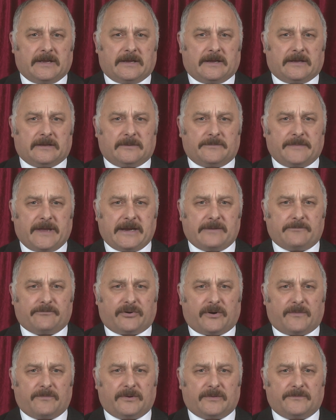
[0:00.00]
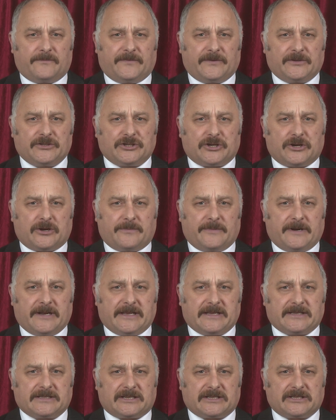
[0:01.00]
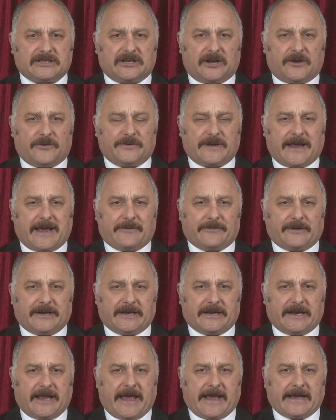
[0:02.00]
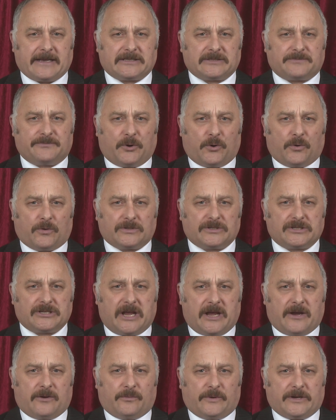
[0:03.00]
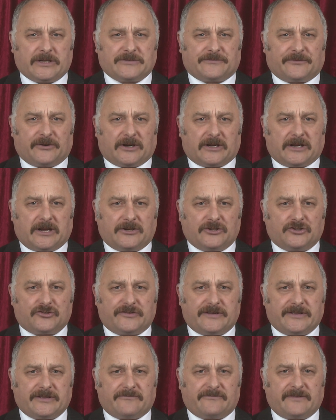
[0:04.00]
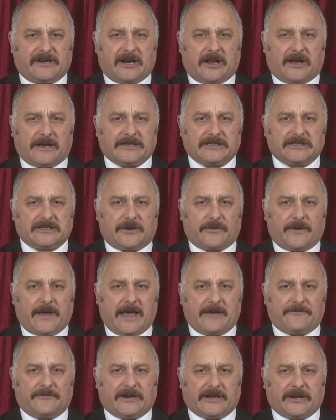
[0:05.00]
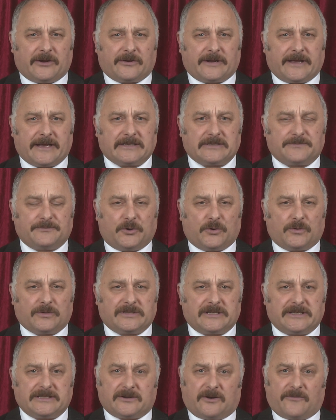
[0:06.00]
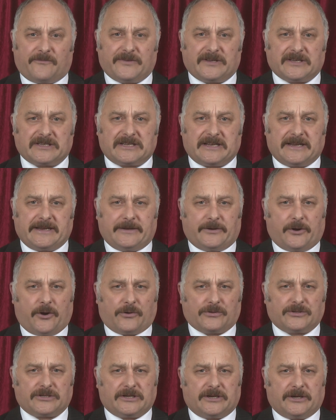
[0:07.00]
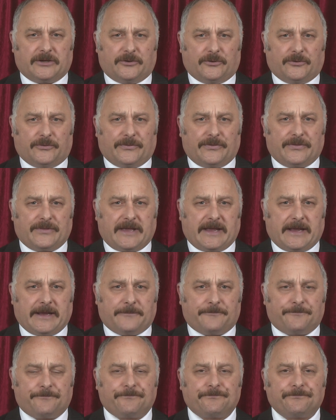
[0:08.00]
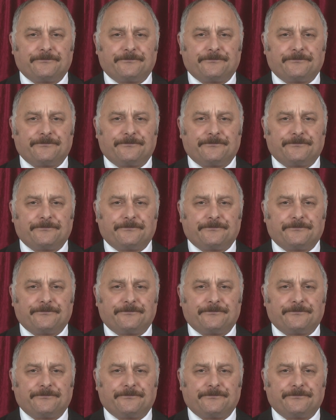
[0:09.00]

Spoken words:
And the main problem for Germany is a slowdown in exports, which for a country that relies so heavily on exports is obviously not a good thing.